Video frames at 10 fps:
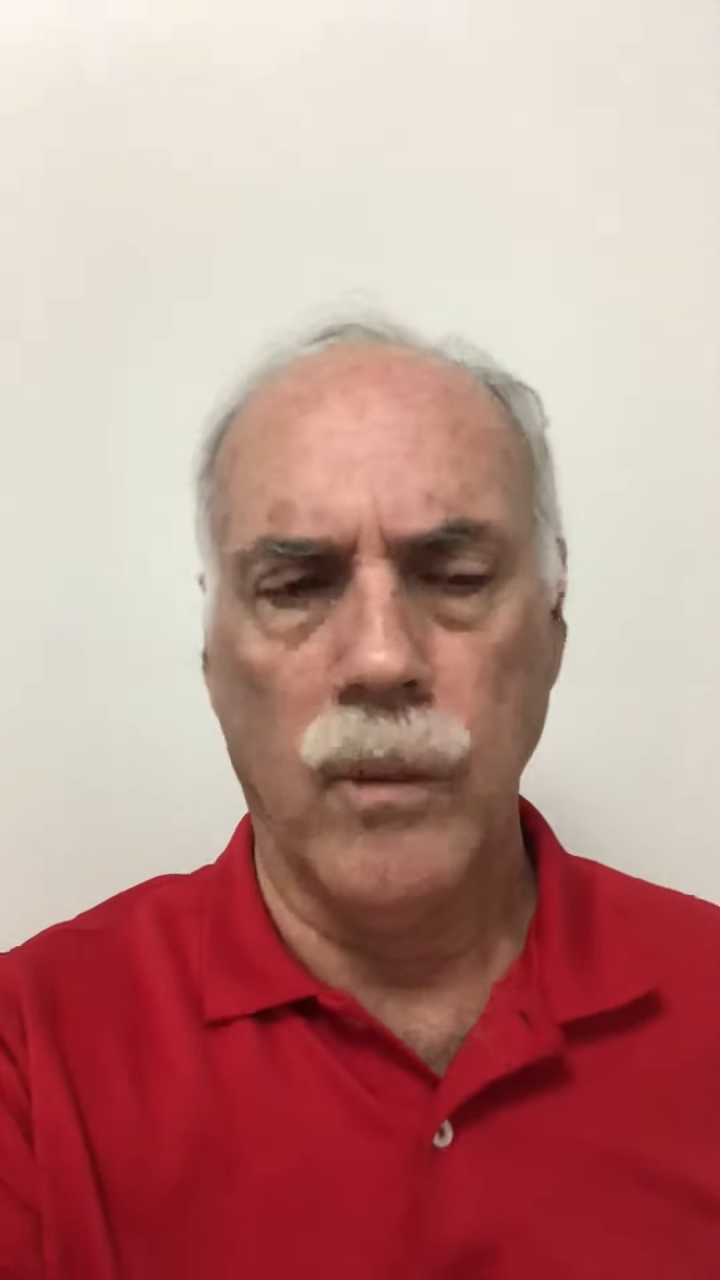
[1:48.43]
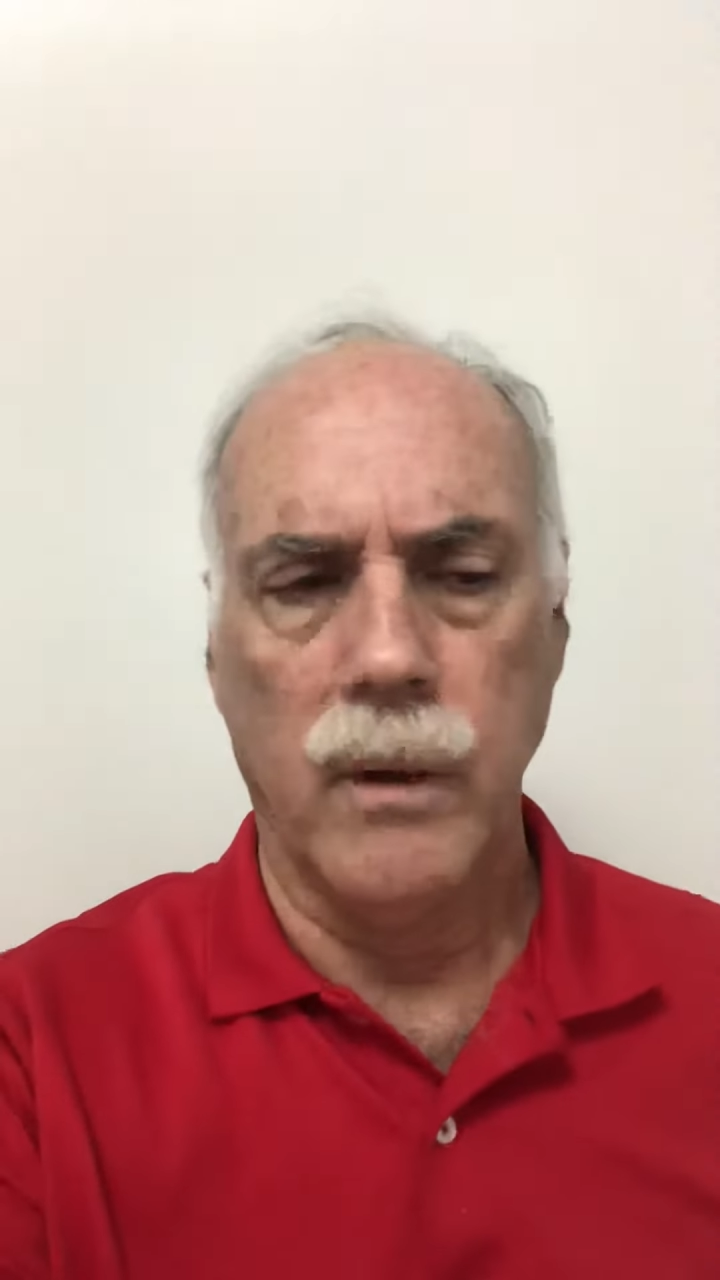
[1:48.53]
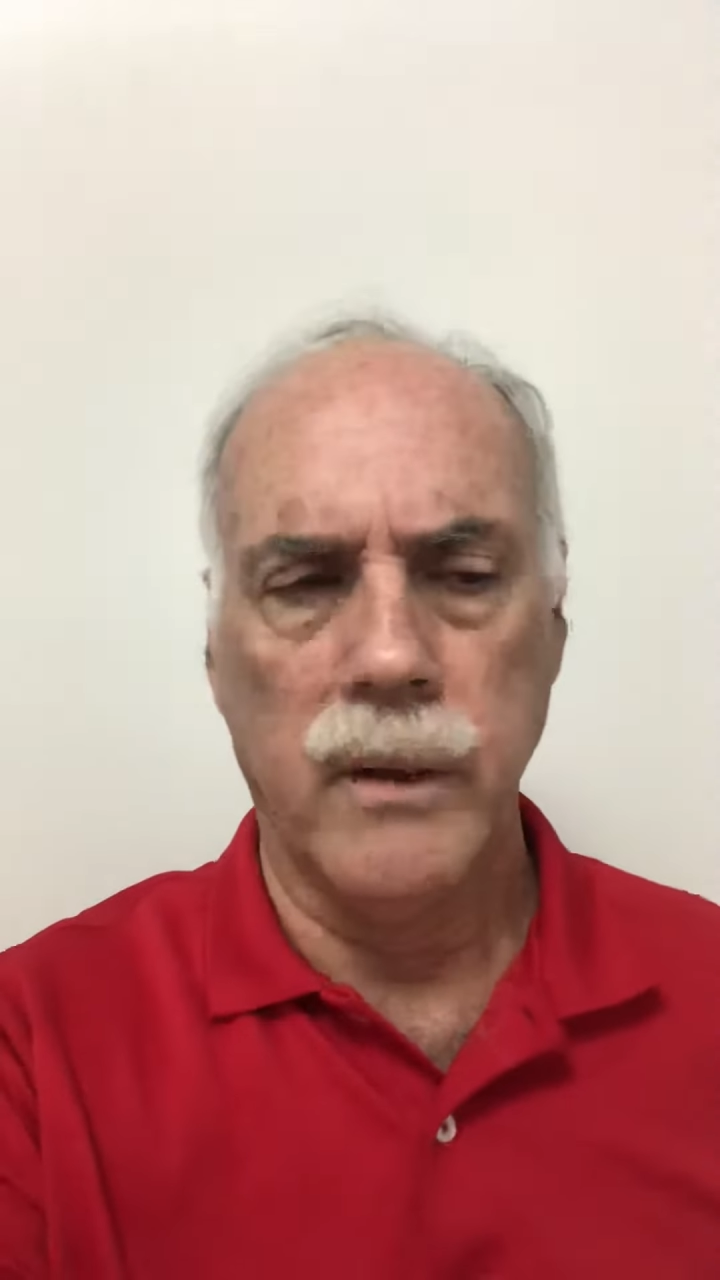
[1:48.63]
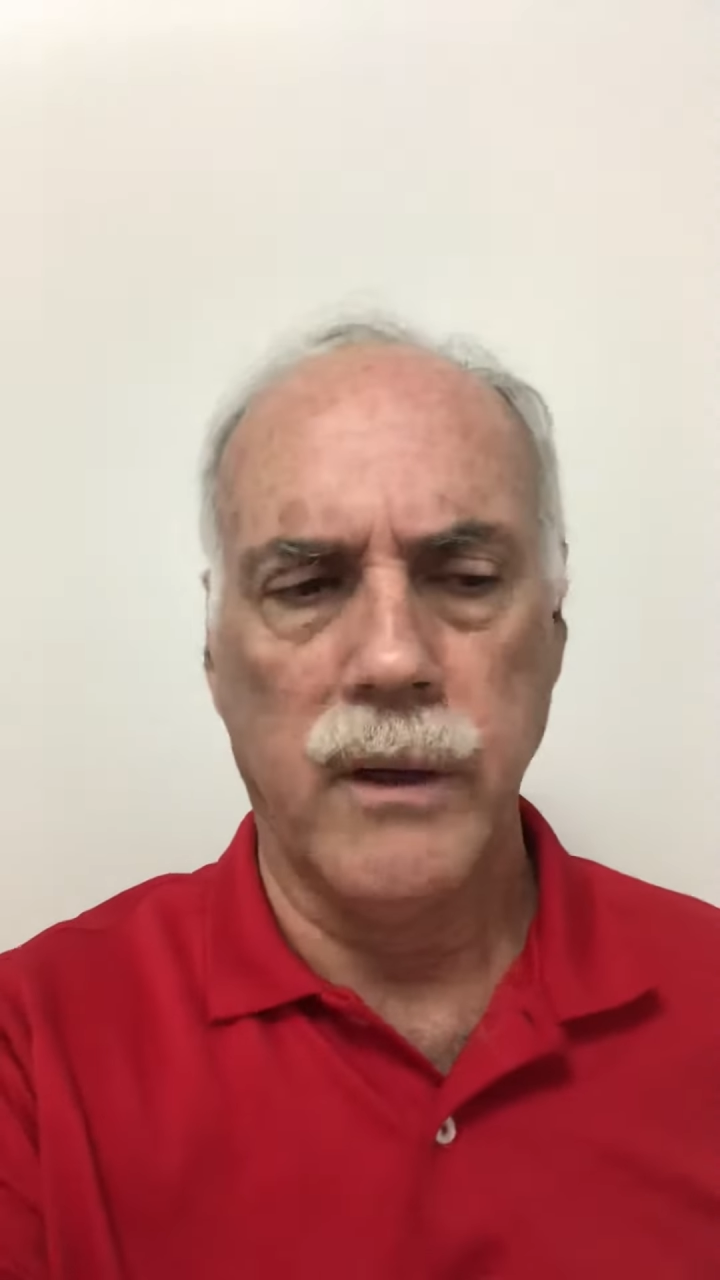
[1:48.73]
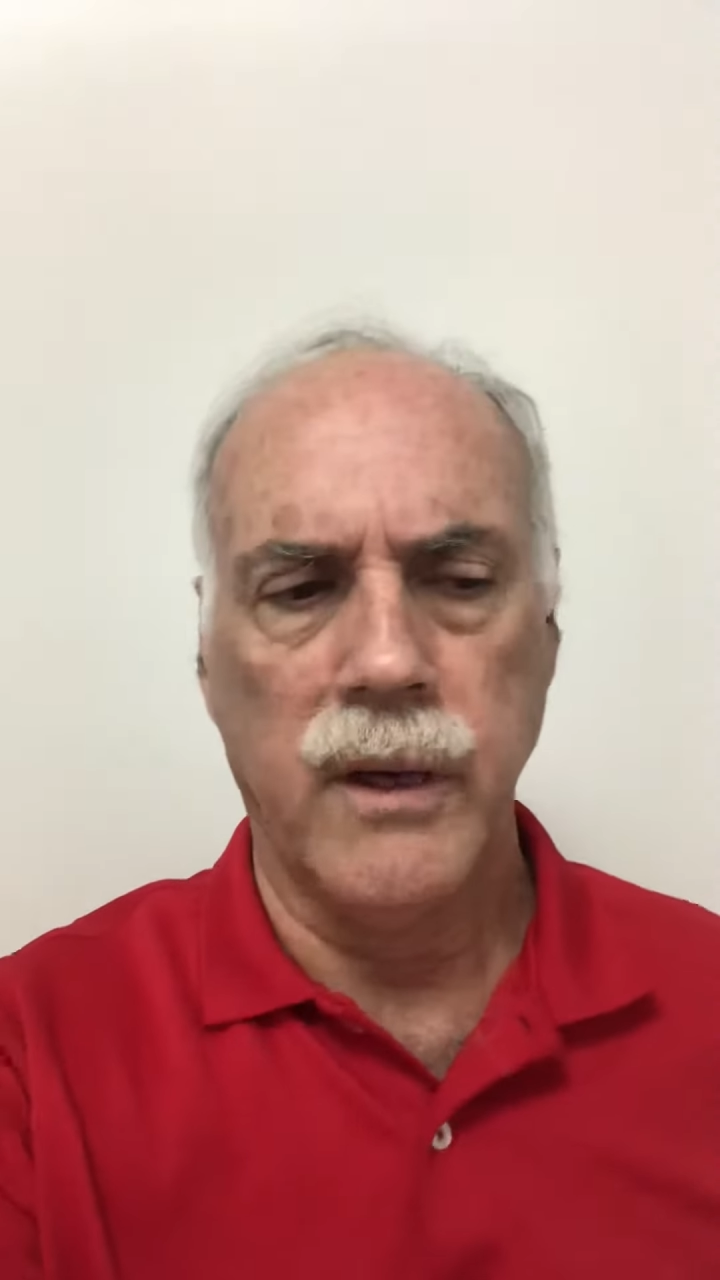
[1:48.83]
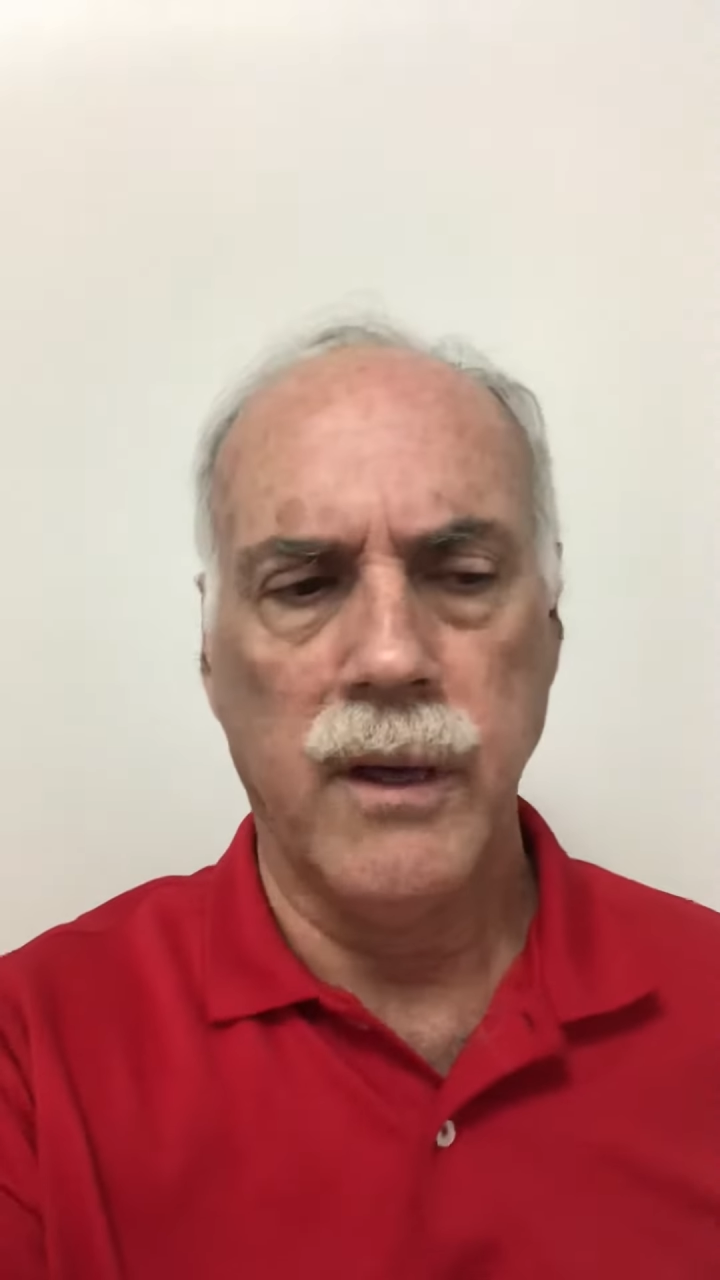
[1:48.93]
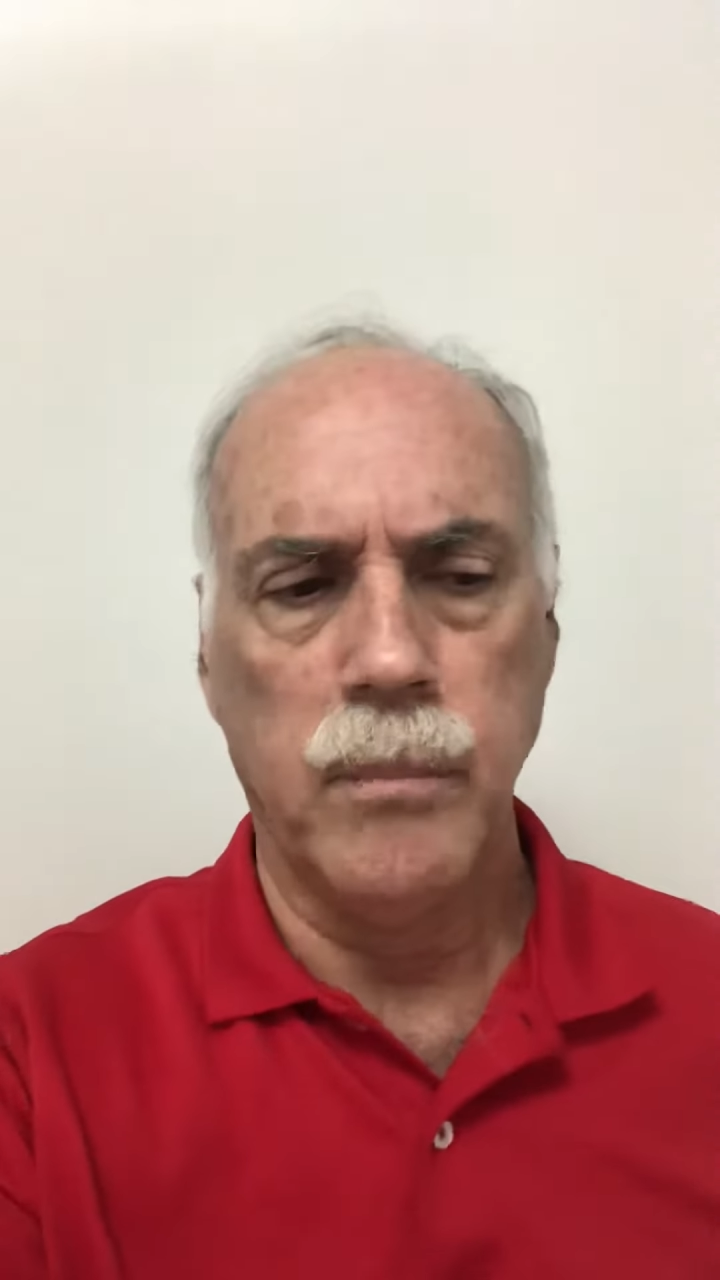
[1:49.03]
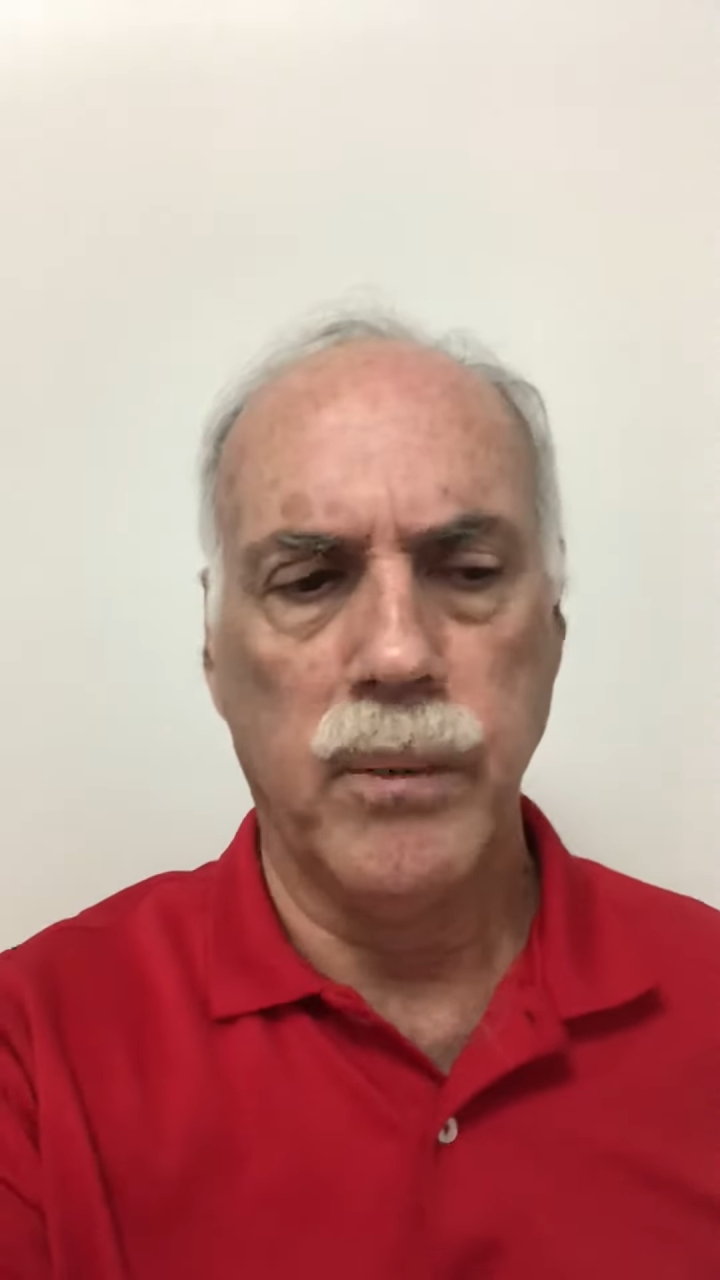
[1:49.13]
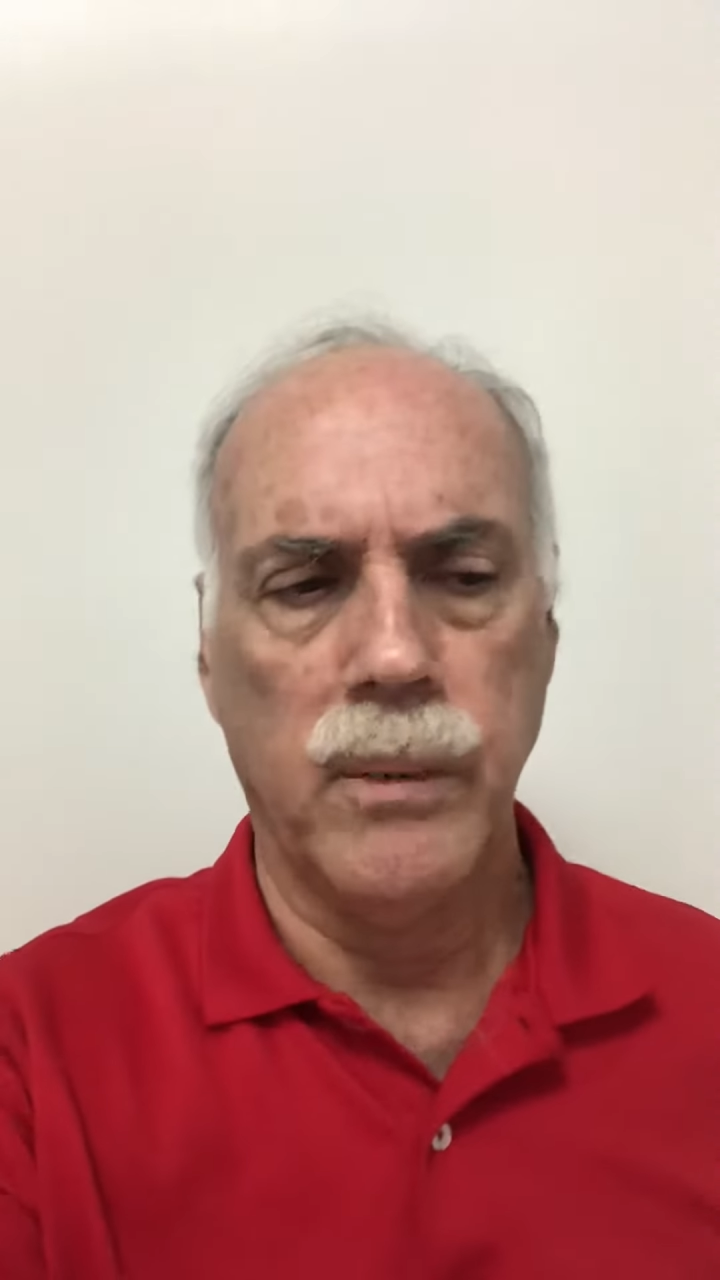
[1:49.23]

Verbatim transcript: uh, keep